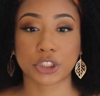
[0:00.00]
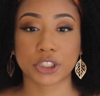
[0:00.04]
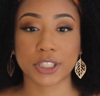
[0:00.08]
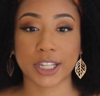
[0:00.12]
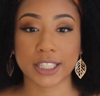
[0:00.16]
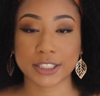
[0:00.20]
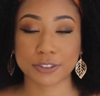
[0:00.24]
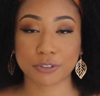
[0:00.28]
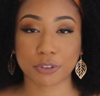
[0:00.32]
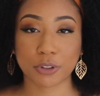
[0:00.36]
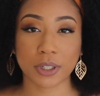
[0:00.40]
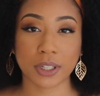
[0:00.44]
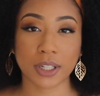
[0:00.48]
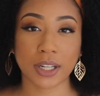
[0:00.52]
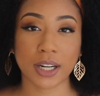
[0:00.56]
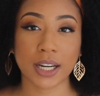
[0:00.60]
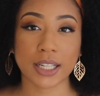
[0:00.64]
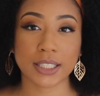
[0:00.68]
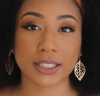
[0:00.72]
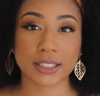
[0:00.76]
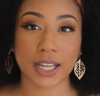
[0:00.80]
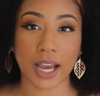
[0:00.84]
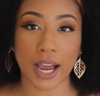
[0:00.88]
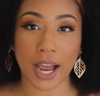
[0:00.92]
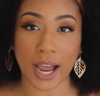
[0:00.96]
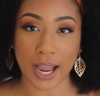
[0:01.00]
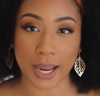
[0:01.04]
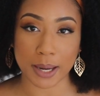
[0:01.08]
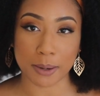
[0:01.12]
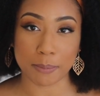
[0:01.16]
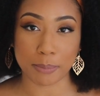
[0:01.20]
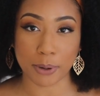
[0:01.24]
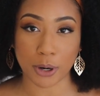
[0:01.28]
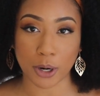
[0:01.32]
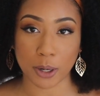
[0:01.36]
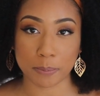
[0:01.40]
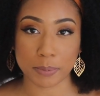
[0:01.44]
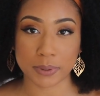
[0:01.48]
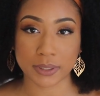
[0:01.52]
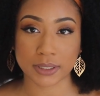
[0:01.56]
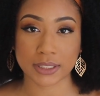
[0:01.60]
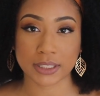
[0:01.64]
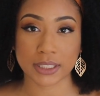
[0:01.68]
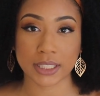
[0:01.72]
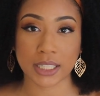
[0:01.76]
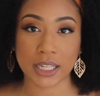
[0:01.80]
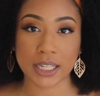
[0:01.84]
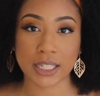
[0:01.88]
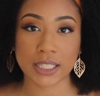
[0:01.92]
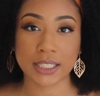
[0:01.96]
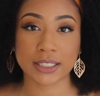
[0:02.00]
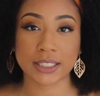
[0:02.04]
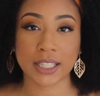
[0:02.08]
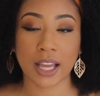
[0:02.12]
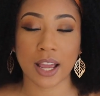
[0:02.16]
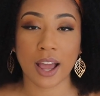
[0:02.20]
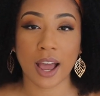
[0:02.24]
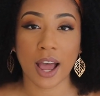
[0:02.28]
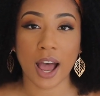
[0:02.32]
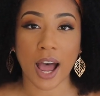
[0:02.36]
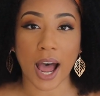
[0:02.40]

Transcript: just for time purposes.